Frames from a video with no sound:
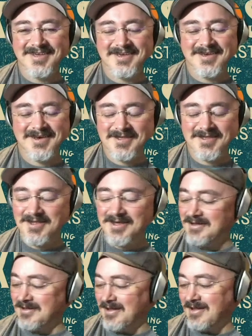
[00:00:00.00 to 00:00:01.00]
Yeah,
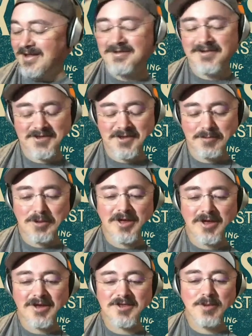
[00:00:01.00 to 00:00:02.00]
that takes up a
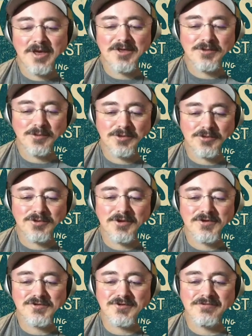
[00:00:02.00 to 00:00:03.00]
lot of space with those
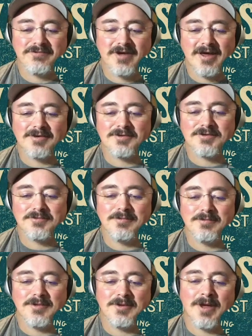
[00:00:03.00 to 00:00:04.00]
larger files. You
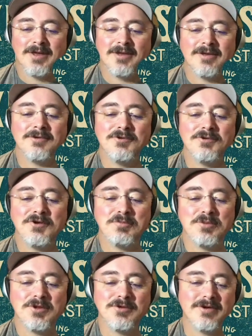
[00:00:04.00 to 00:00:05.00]
might need a new
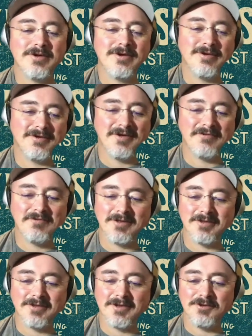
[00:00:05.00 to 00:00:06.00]
computer.
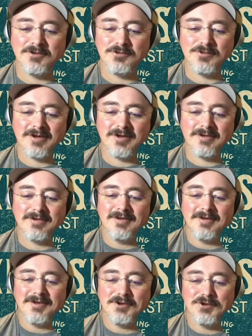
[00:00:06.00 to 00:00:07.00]
definitely a new
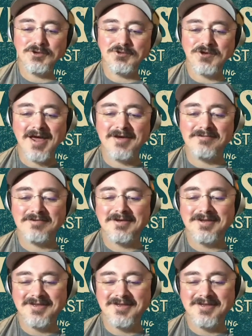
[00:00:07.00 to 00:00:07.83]
drive.